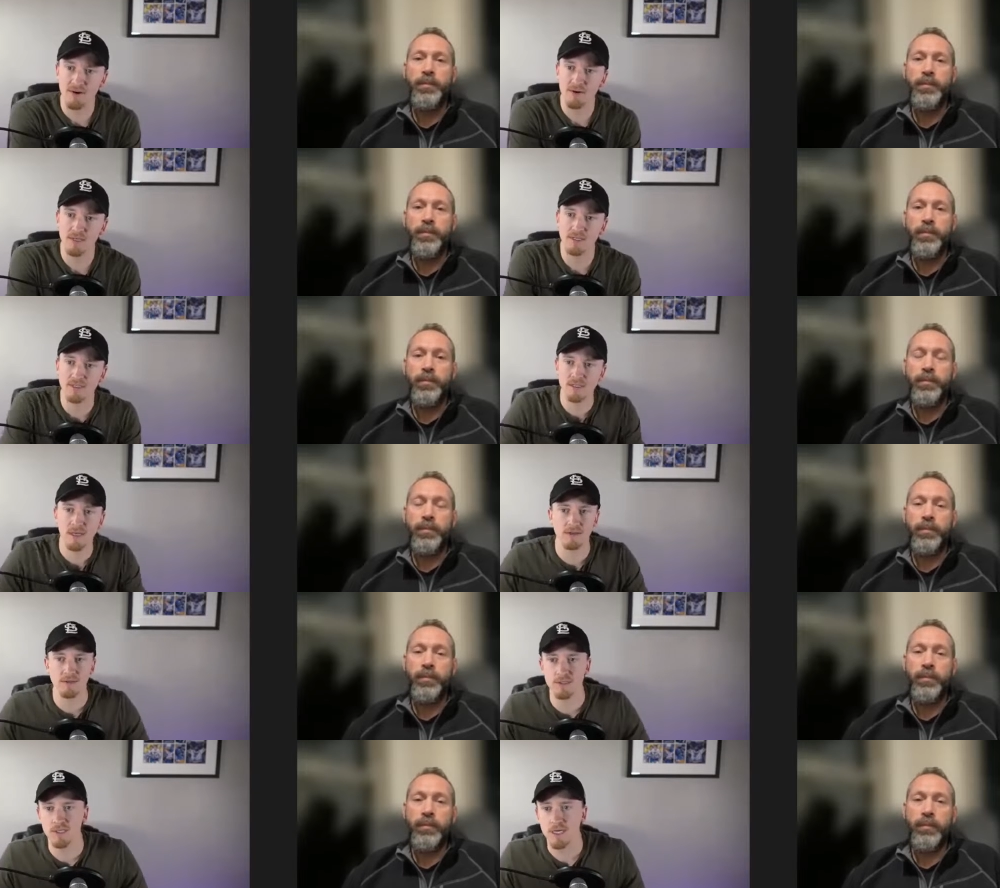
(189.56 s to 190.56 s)
Speaker 1: how can
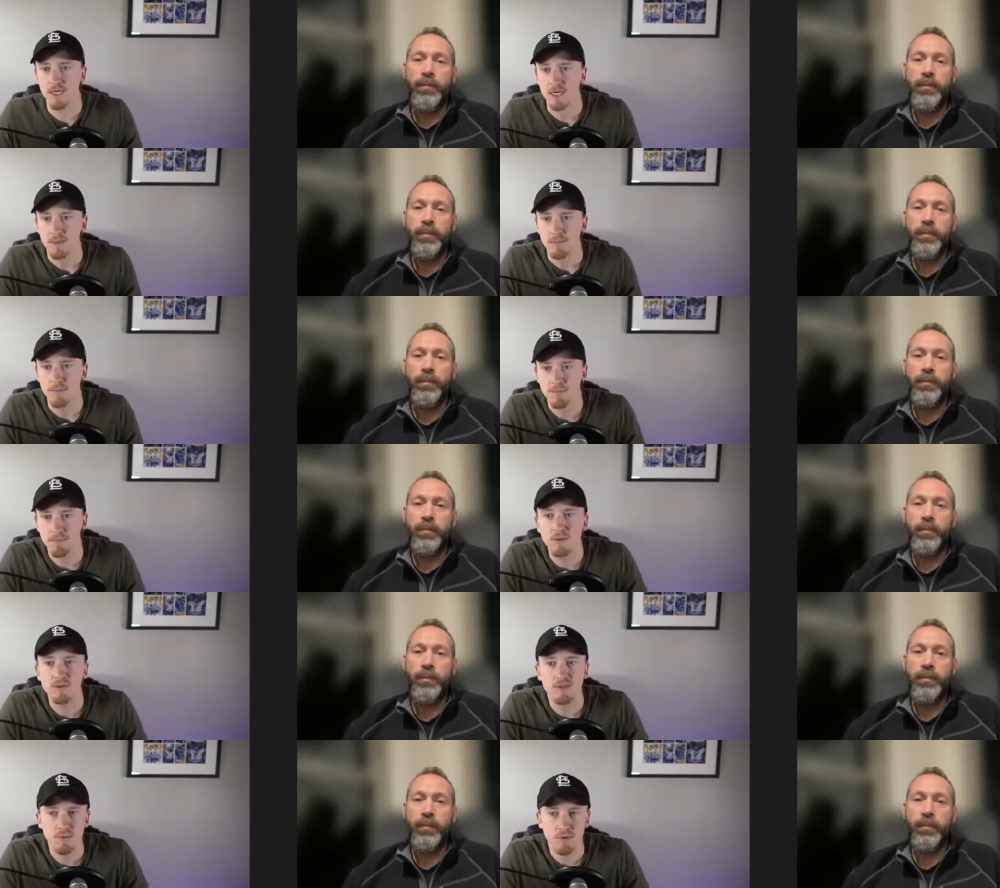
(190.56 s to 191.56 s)
sellers be
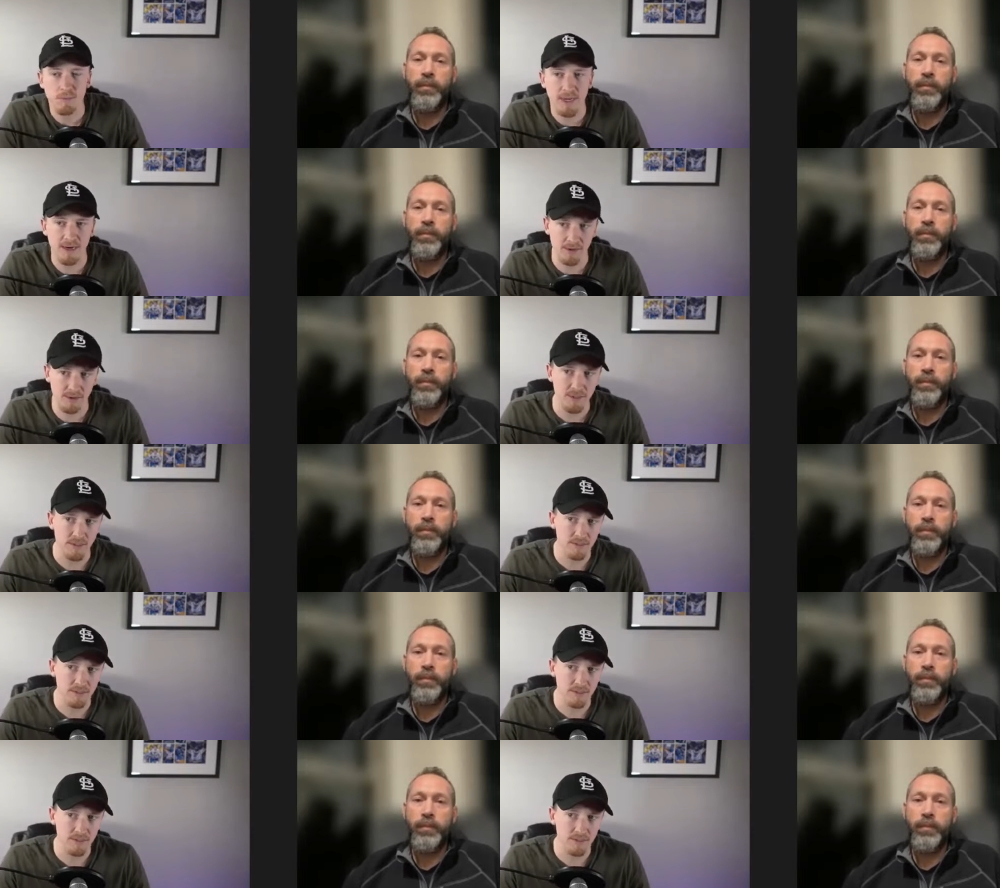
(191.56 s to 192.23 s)
most prepared